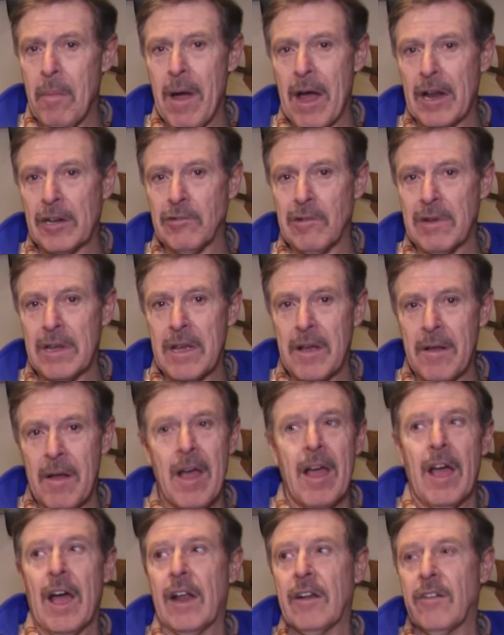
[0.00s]
battery
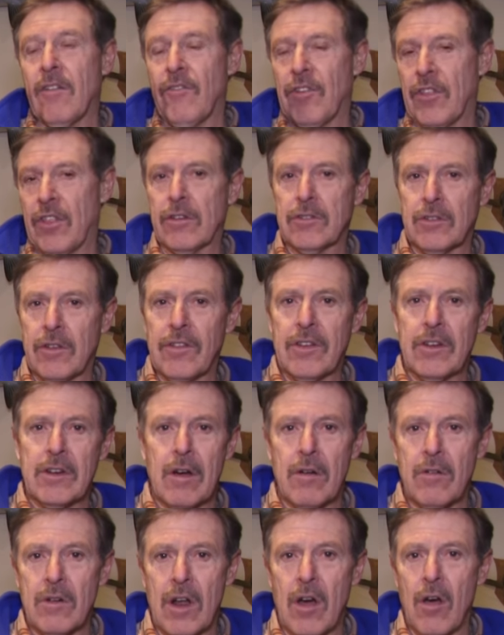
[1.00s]
and for those of you who
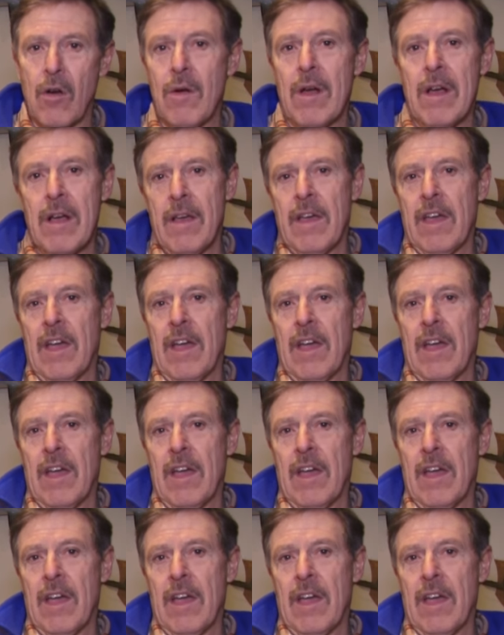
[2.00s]
don't know,